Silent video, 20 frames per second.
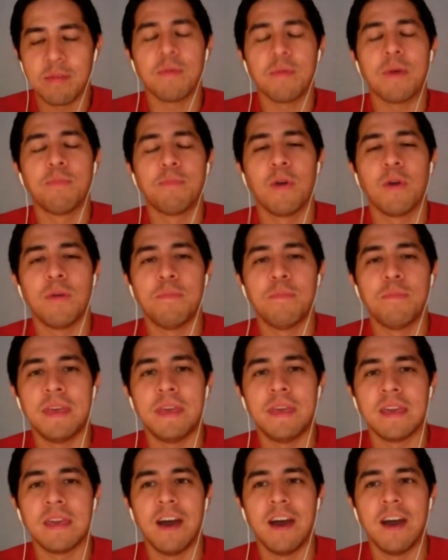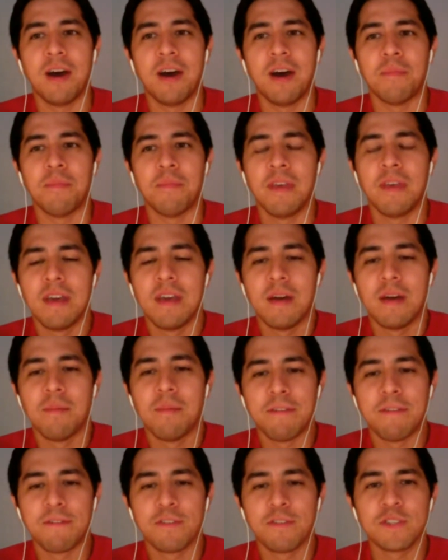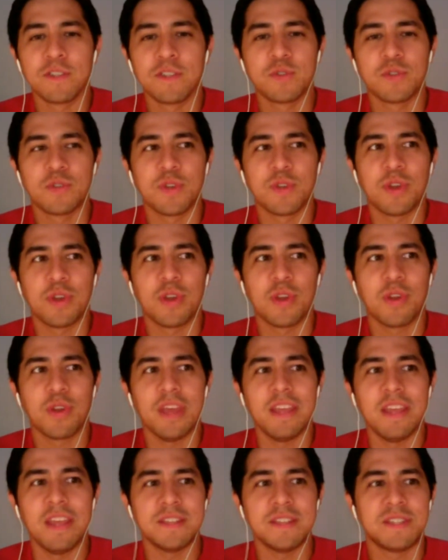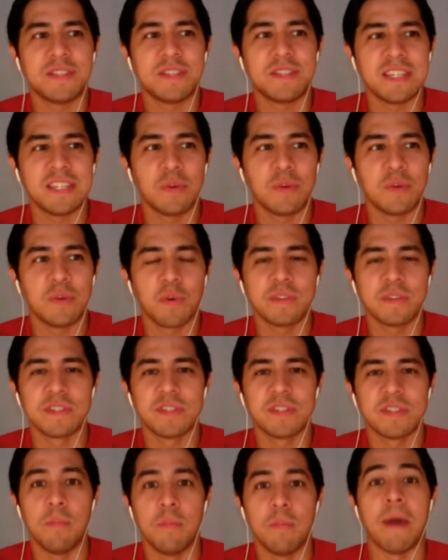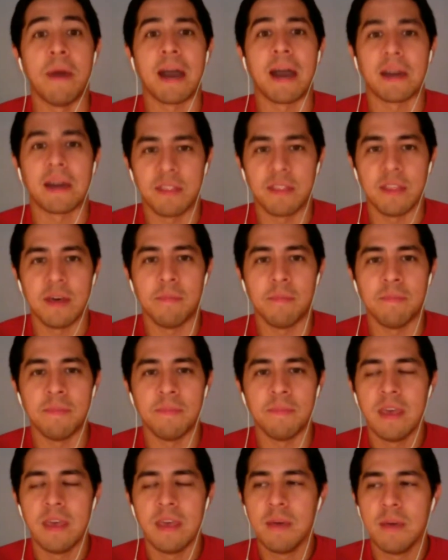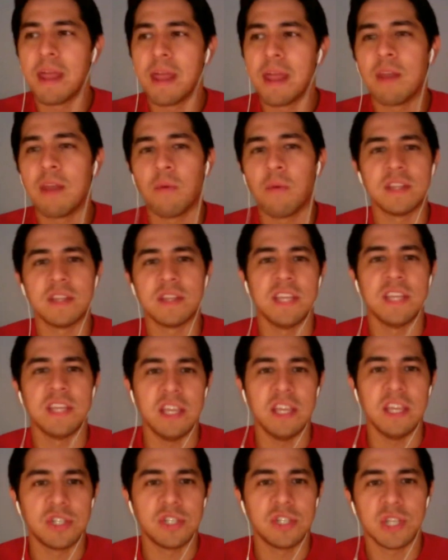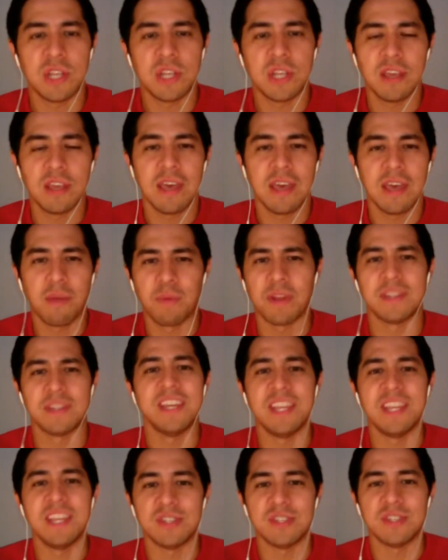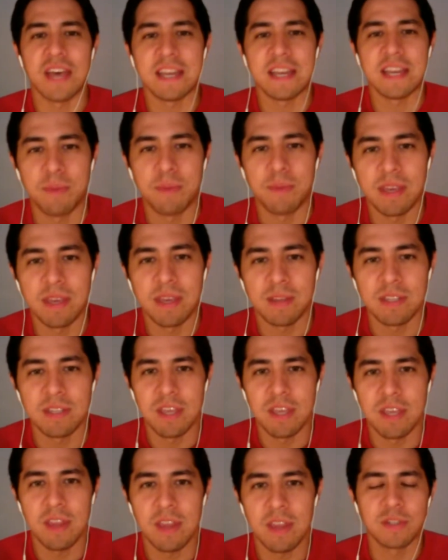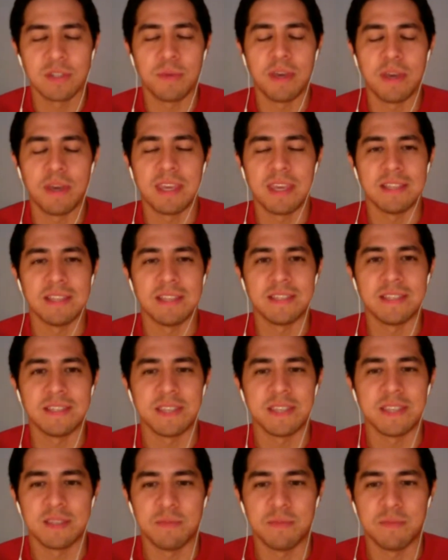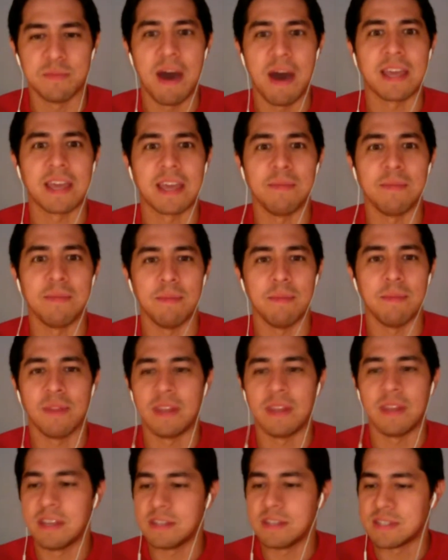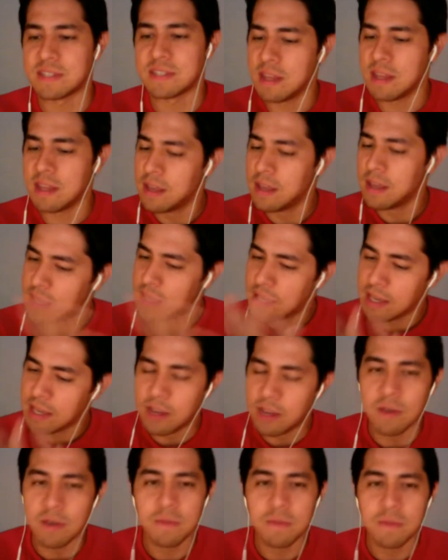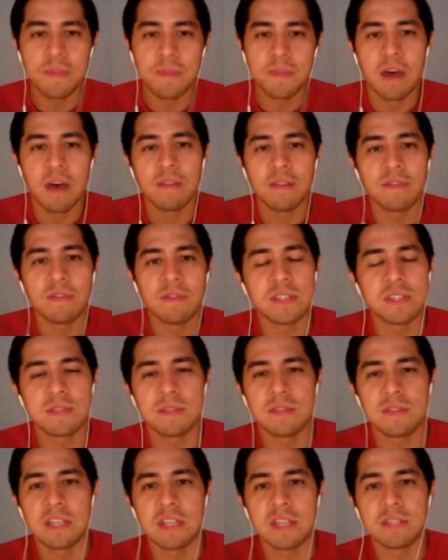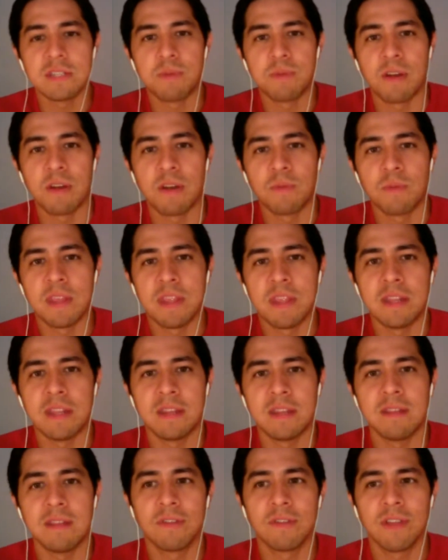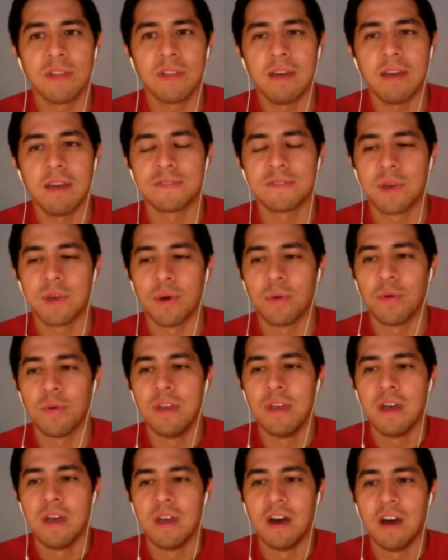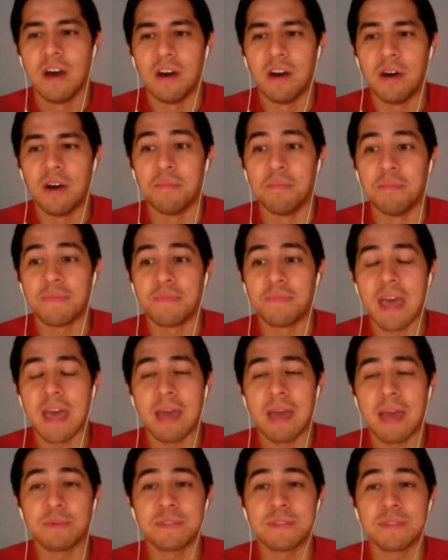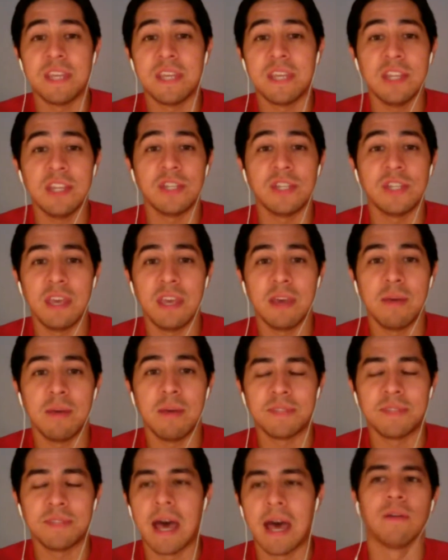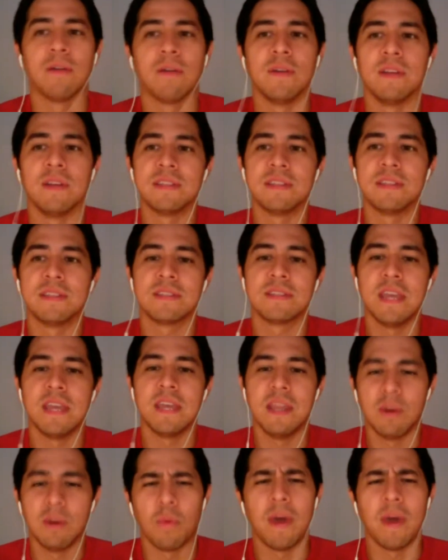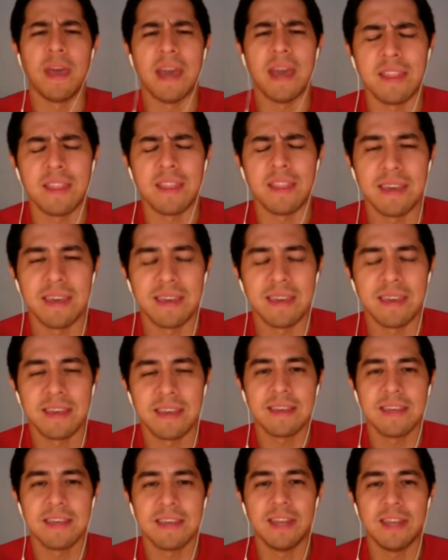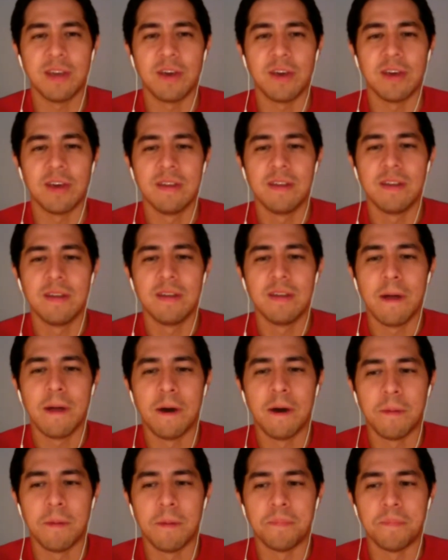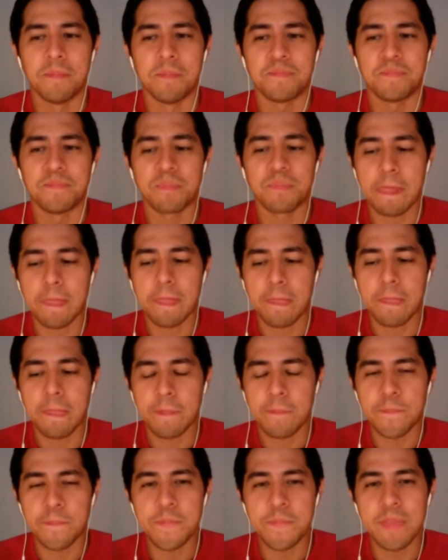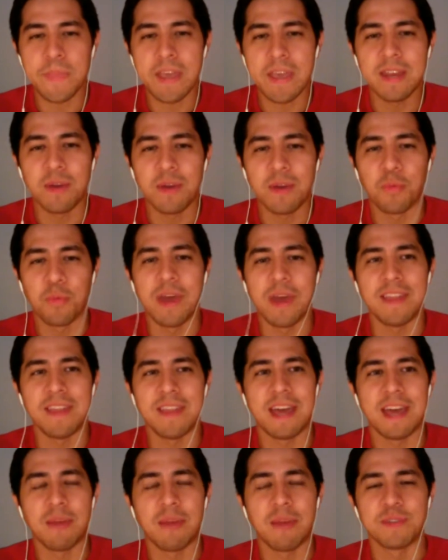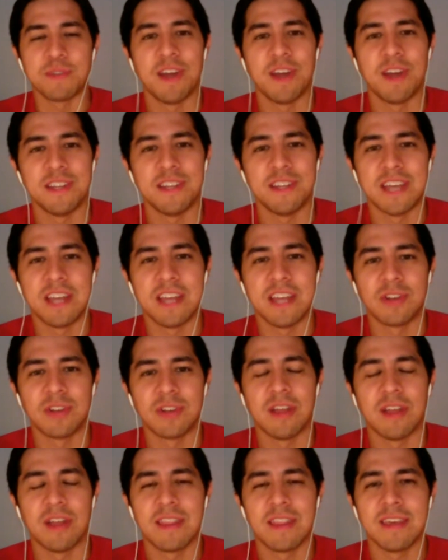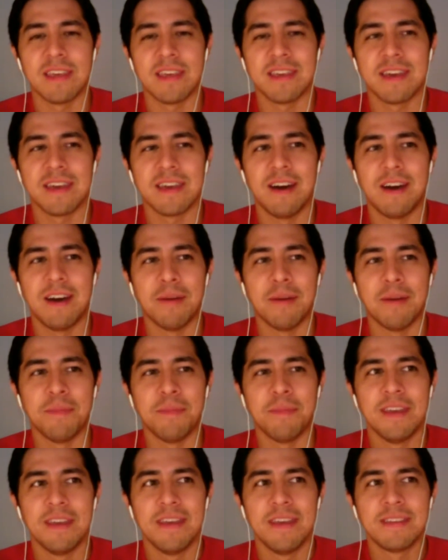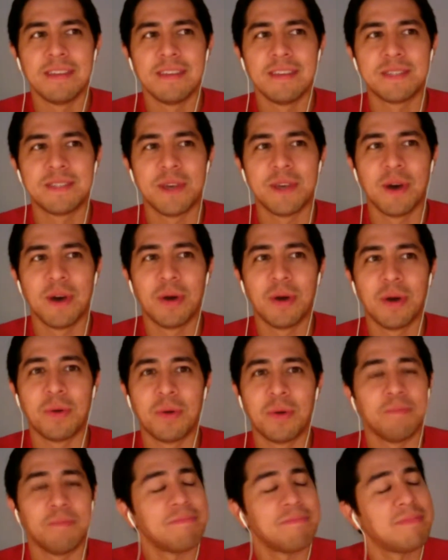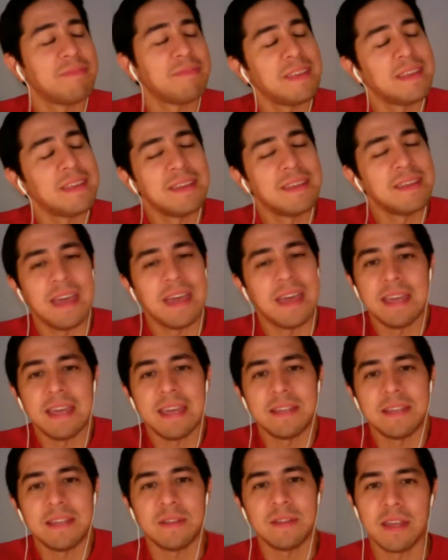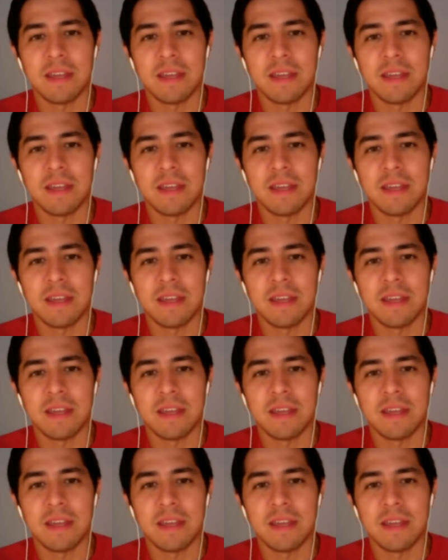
point being, my first instinct was to mock them, but I don't want to teach. I don't want to teach that to my kids is mocking people, and I just said, that's just part of the way that they live their life. So I was teaching him tolerance in a way, I think, um, in a way that was unintentional, I think. So, hey,